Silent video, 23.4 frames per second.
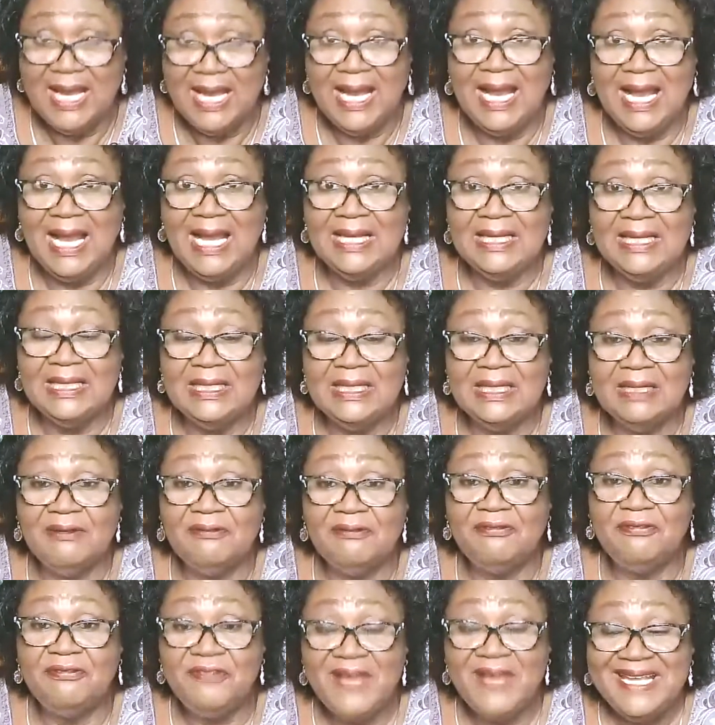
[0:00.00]
And
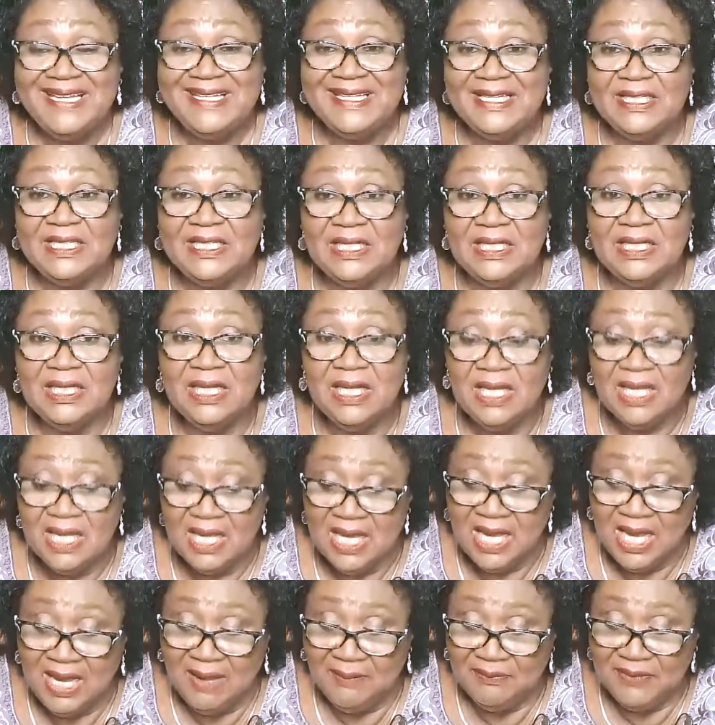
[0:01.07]
finally,
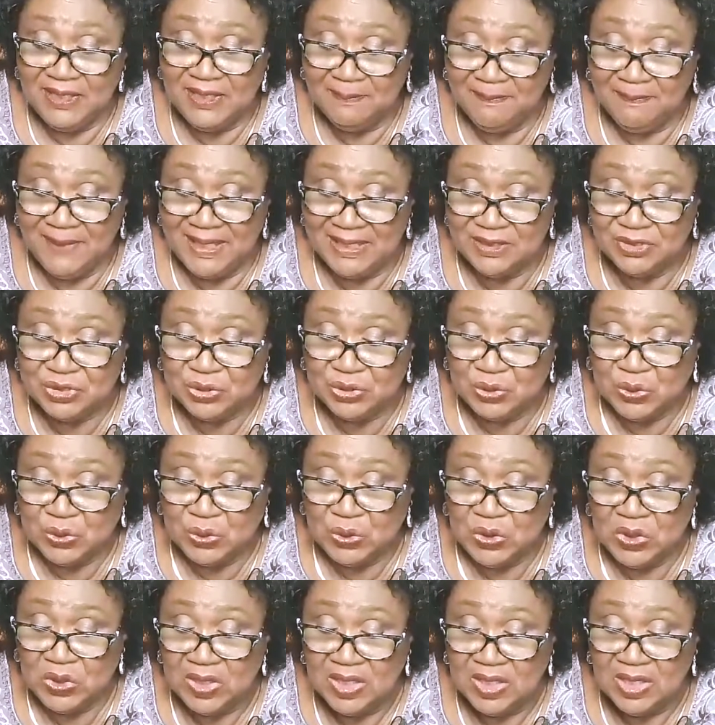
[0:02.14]
um, the
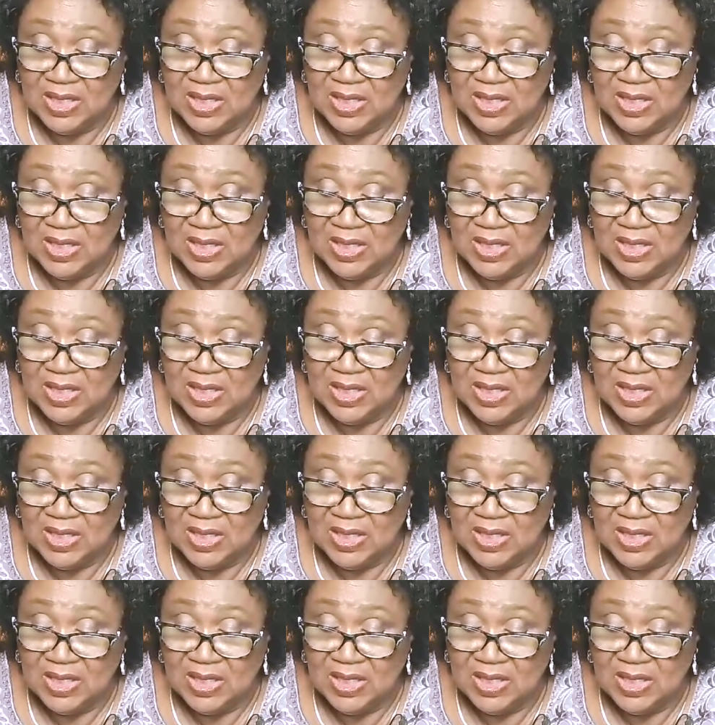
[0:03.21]
mentor